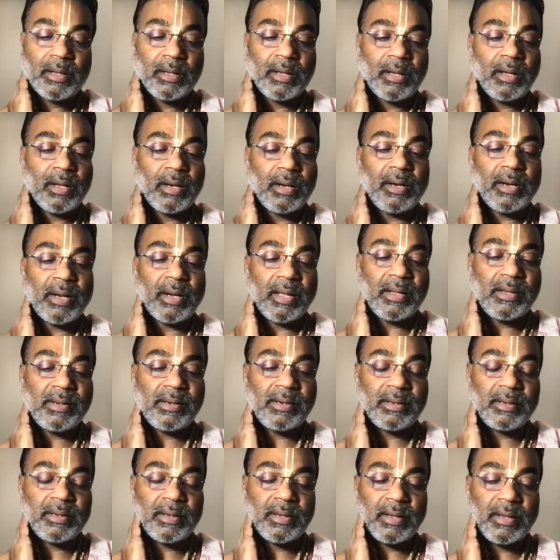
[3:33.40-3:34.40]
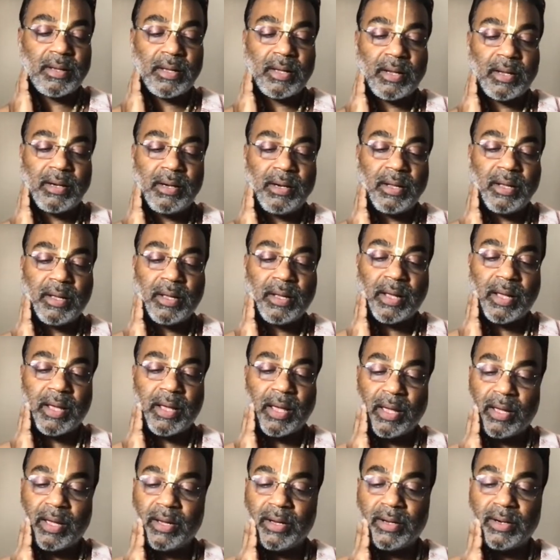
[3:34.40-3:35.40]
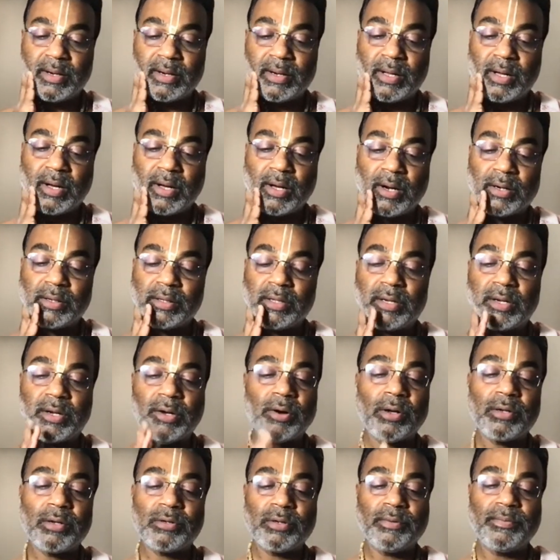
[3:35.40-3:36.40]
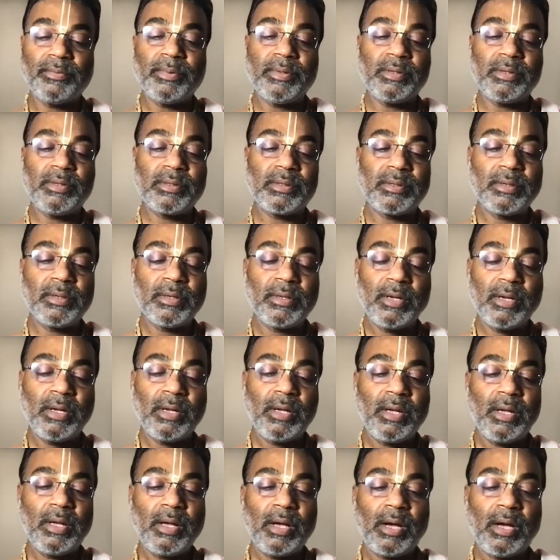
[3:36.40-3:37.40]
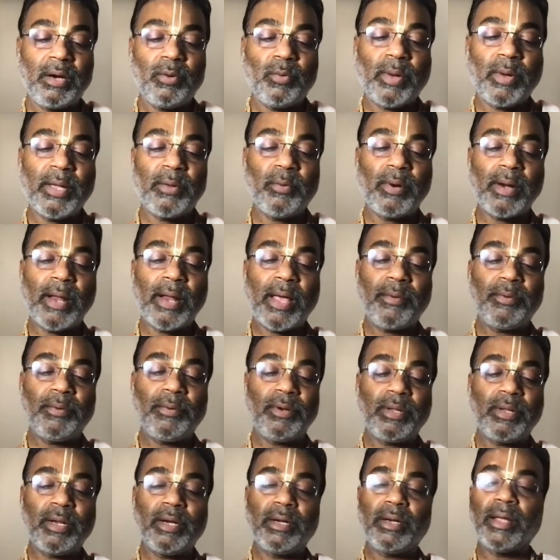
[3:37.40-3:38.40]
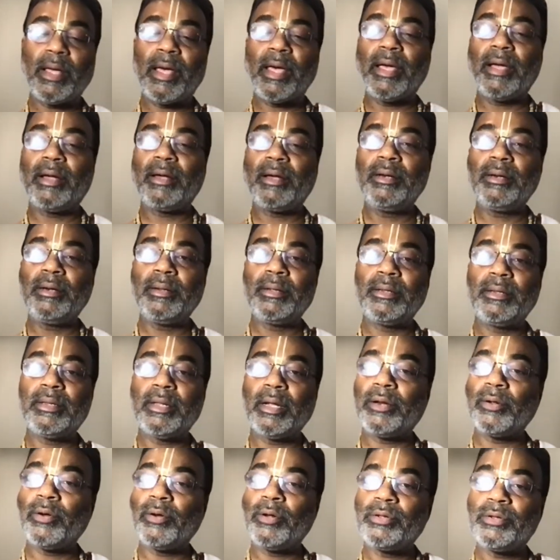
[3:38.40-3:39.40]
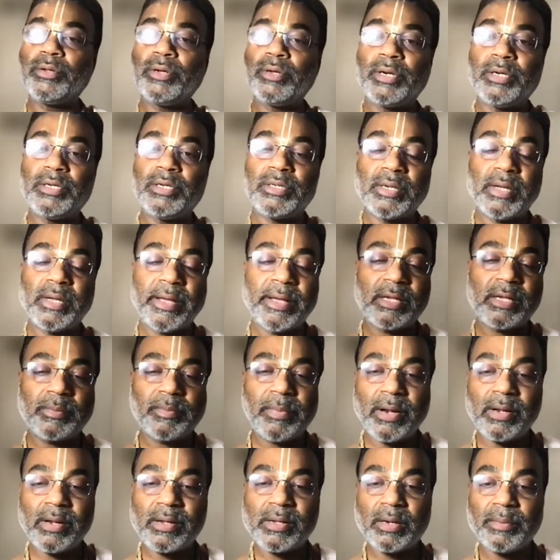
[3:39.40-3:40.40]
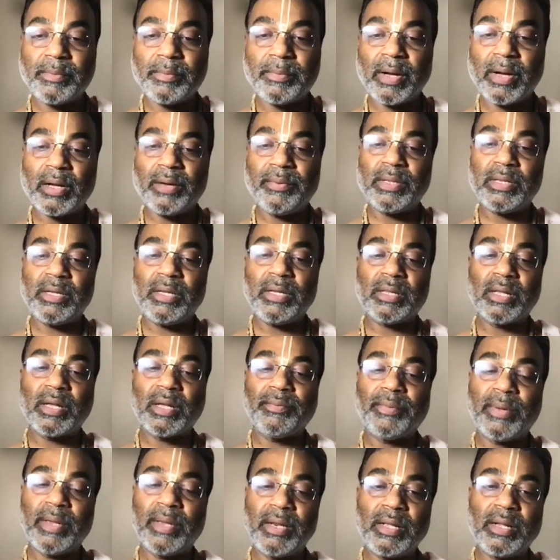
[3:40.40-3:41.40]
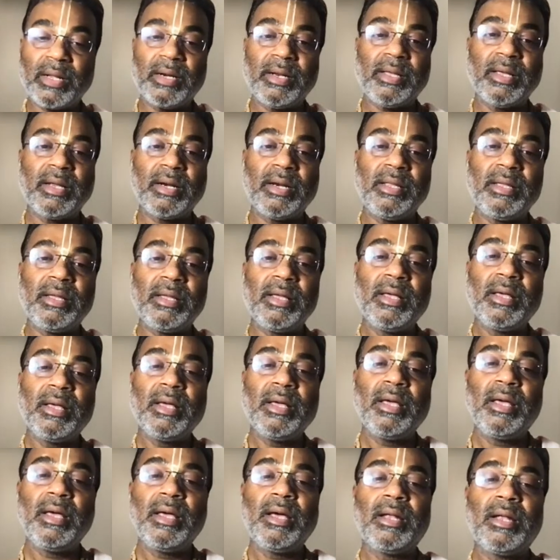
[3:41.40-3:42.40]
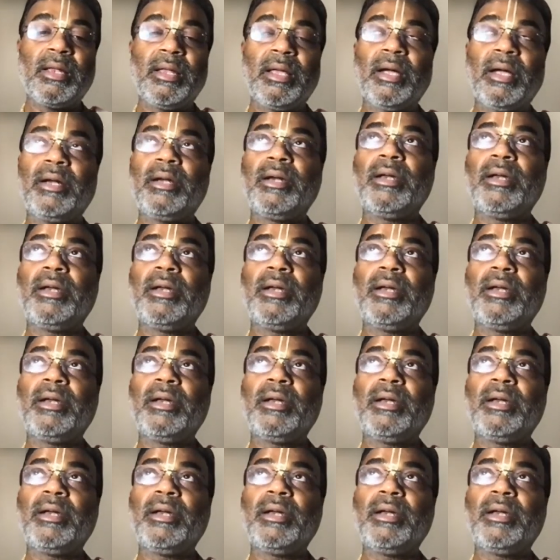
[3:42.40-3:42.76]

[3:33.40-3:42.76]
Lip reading: Lust and anger are the cause of it. And why one have to get anger? That also Krishna explains in Bhagavad Gita very clearly, that